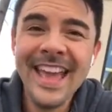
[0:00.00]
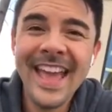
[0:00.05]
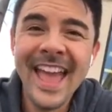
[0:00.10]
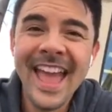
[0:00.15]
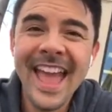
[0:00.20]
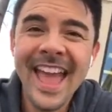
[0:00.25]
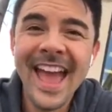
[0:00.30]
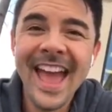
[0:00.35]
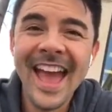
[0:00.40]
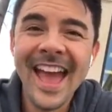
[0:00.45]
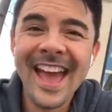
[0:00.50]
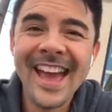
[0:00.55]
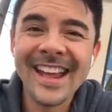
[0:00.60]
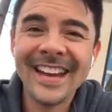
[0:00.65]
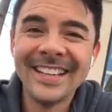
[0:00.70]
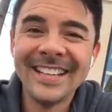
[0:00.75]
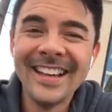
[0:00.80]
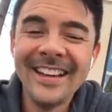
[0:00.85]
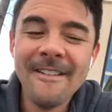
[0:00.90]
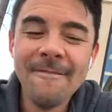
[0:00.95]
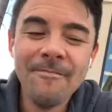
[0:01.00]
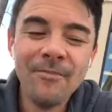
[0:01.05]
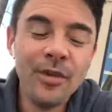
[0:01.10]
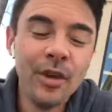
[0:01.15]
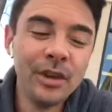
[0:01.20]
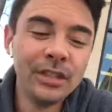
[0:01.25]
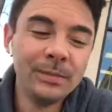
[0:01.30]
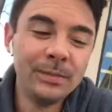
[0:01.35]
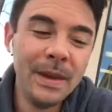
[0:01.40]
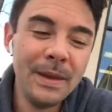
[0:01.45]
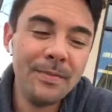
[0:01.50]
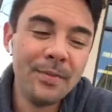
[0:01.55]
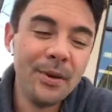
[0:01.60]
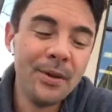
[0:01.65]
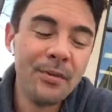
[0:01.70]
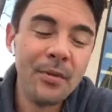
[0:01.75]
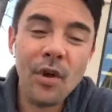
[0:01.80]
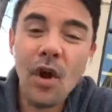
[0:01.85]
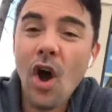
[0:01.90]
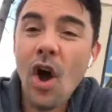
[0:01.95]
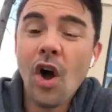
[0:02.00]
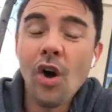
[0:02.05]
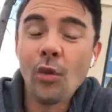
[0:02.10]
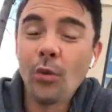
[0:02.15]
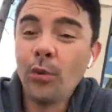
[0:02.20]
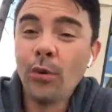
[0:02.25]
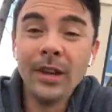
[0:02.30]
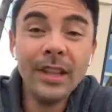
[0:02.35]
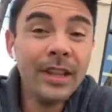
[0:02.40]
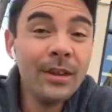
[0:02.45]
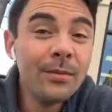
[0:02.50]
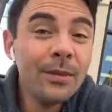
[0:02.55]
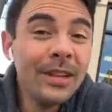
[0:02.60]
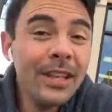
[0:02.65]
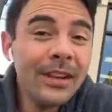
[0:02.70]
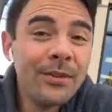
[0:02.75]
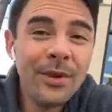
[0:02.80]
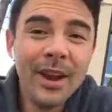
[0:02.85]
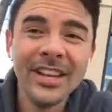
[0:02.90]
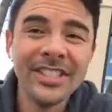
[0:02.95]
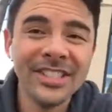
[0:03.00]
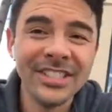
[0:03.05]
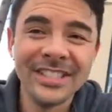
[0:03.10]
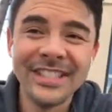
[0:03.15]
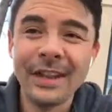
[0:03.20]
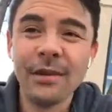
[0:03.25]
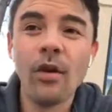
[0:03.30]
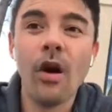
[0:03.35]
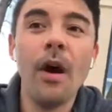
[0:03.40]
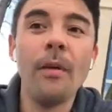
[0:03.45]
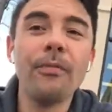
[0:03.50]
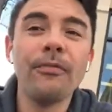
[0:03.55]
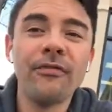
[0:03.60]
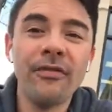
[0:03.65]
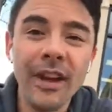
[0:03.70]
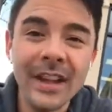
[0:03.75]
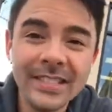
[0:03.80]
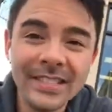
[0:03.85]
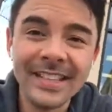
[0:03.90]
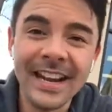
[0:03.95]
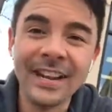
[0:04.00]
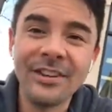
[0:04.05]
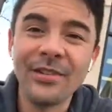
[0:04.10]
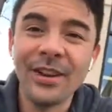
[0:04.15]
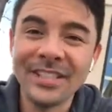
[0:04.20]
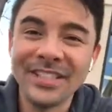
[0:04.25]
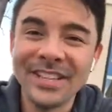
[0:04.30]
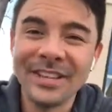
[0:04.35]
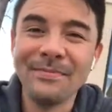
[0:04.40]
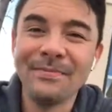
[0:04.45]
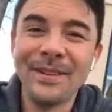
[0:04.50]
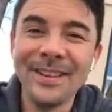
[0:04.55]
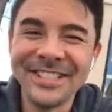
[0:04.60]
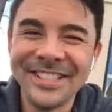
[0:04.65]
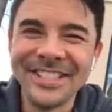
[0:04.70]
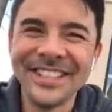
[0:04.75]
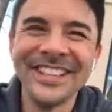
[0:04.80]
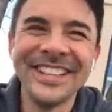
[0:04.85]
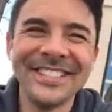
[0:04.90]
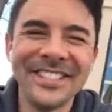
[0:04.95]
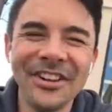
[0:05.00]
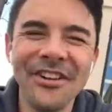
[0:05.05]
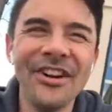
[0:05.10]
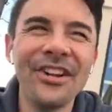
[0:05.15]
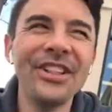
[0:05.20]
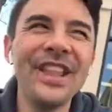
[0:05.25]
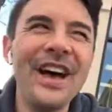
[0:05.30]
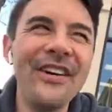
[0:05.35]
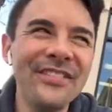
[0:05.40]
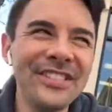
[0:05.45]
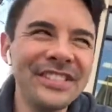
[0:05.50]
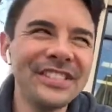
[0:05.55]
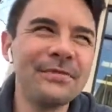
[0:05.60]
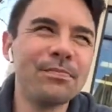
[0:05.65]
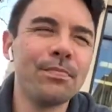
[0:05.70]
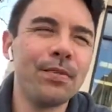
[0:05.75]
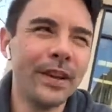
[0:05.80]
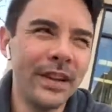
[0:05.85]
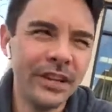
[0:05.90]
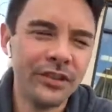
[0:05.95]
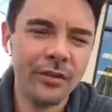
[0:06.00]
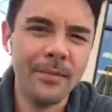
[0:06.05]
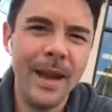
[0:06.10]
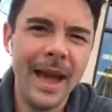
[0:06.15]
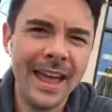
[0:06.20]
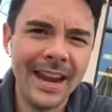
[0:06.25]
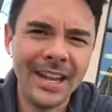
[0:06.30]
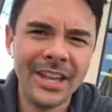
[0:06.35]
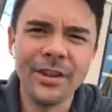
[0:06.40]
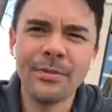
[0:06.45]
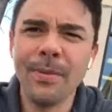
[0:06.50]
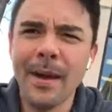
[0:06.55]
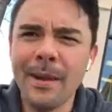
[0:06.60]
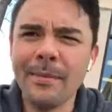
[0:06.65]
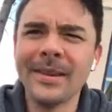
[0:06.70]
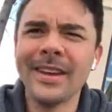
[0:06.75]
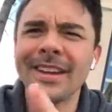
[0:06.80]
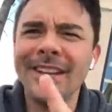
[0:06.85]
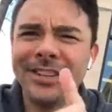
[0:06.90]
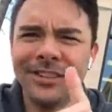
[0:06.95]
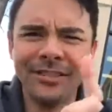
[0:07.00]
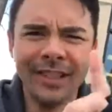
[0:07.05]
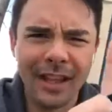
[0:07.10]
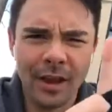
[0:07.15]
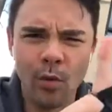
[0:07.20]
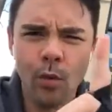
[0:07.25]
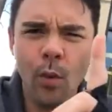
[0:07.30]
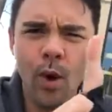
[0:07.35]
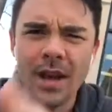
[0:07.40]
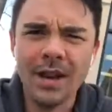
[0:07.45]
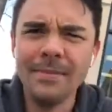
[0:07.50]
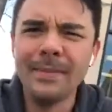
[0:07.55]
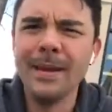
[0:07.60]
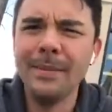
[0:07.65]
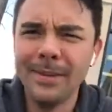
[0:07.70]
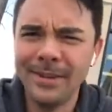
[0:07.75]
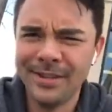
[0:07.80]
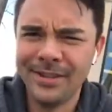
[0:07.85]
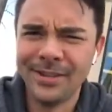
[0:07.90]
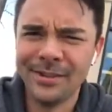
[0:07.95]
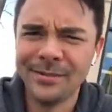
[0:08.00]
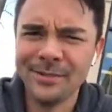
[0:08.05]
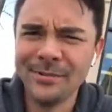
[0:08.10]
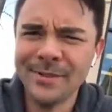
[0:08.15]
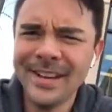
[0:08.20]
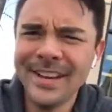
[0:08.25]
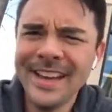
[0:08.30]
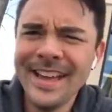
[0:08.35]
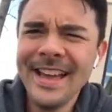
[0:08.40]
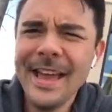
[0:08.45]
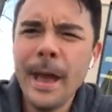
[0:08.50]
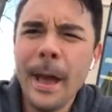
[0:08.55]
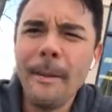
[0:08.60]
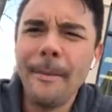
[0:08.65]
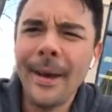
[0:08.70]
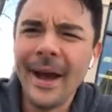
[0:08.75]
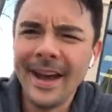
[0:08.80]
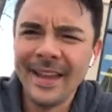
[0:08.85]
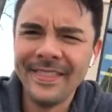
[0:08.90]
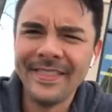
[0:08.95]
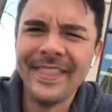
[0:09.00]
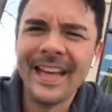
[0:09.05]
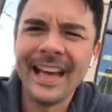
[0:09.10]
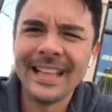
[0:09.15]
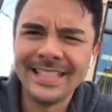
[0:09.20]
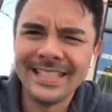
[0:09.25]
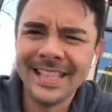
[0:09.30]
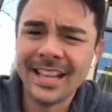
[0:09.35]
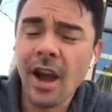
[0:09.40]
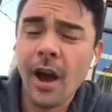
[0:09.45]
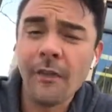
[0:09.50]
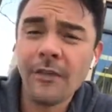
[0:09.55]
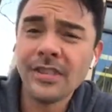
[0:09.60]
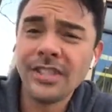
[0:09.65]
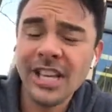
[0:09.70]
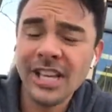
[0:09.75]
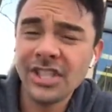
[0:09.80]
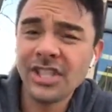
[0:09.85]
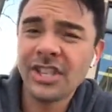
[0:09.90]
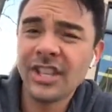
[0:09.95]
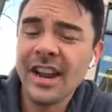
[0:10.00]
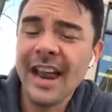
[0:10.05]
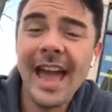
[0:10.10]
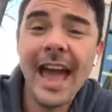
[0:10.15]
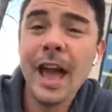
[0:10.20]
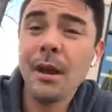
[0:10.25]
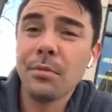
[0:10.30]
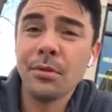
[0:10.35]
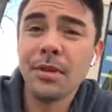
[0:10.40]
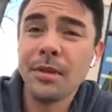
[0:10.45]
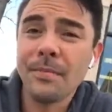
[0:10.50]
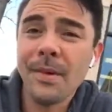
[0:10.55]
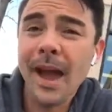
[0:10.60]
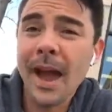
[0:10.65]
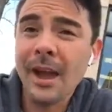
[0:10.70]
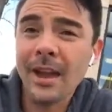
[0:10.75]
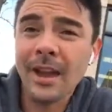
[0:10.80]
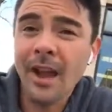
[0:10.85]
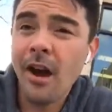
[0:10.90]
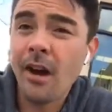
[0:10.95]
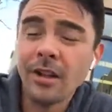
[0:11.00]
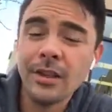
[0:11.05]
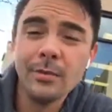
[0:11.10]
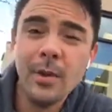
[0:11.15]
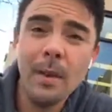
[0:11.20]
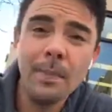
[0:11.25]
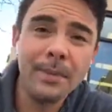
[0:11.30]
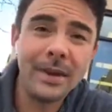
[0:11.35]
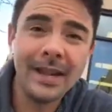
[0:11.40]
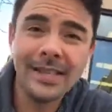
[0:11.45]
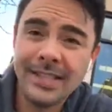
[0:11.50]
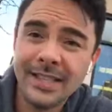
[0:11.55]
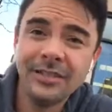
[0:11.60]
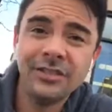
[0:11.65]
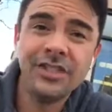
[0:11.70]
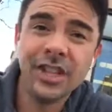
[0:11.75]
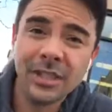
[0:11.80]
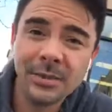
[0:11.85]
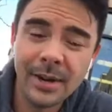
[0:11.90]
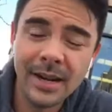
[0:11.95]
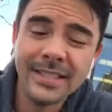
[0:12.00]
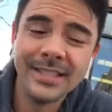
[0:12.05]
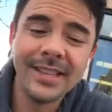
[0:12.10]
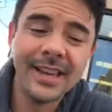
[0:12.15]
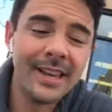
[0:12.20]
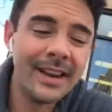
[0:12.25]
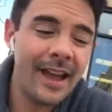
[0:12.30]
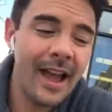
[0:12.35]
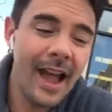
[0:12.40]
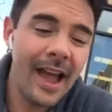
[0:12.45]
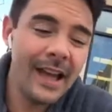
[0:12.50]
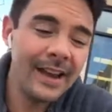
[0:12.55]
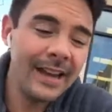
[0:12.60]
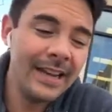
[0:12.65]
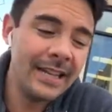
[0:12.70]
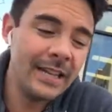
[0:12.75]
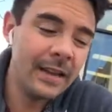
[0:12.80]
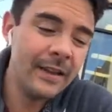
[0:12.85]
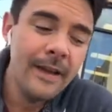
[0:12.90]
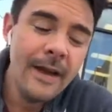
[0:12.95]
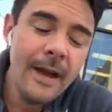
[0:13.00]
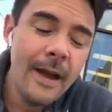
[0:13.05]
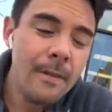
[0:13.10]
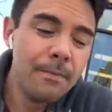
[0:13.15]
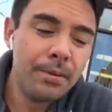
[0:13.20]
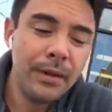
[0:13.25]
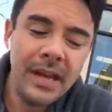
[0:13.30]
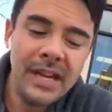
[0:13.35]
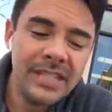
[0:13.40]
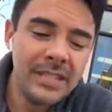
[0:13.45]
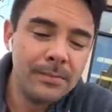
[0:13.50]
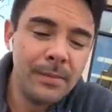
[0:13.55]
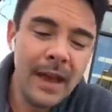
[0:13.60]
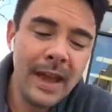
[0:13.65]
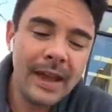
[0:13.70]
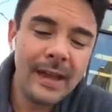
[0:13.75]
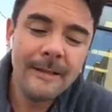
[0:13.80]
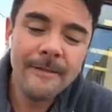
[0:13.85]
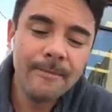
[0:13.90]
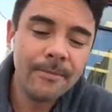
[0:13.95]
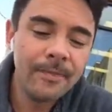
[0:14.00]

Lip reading: And those people were all really, really gracious. They were all friends that I trusted implicitly. So 11's pretty dramatic. You're probably going to do like 1, maybe 2. But that's the conversation that I had with him. I called him up and I said just what I said. I need to place my